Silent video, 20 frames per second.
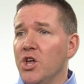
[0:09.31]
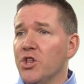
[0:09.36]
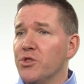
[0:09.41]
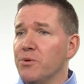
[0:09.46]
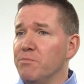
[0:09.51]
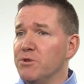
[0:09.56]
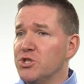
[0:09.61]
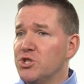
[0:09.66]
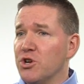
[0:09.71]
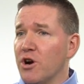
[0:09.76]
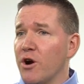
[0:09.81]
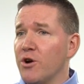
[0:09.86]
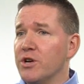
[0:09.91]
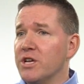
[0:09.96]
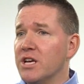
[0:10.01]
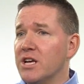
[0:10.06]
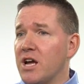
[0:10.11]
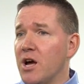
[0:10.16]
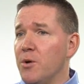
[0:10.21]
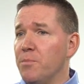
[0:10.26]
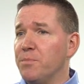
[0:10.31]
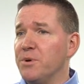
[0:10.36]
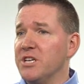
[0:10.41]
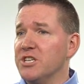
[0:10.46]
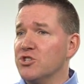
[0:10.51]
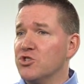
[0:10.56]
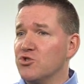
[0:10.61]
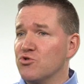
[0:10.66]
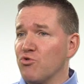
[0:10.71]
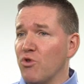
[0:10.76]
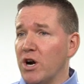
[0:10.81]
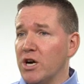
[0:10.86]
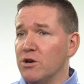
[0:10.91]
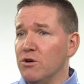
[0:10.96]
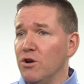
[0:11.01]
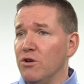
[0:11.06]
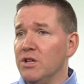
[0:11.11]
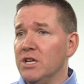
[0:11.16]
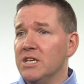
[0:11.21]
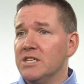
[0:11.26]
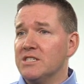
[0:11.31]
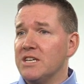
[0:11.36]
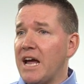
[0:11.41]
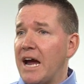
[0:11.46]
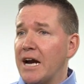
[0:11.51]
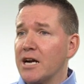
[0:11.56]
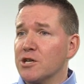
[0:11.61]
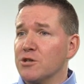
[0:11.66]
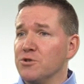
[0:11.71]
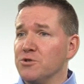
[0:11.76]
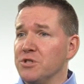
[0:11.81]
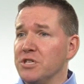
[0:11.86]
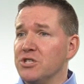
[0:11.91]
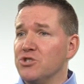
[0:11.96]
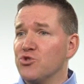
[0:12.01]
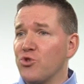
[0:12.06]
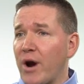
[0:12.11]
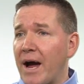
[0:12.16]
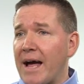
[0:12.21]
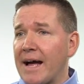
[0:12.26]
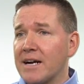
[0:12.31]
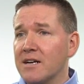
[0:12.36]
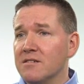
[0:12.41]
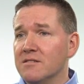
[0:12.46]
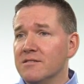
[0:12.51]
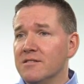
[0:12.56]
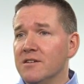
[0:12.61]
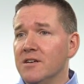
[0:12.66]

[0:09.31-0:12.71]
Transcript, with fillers: the majority of companies struggle to accurately track,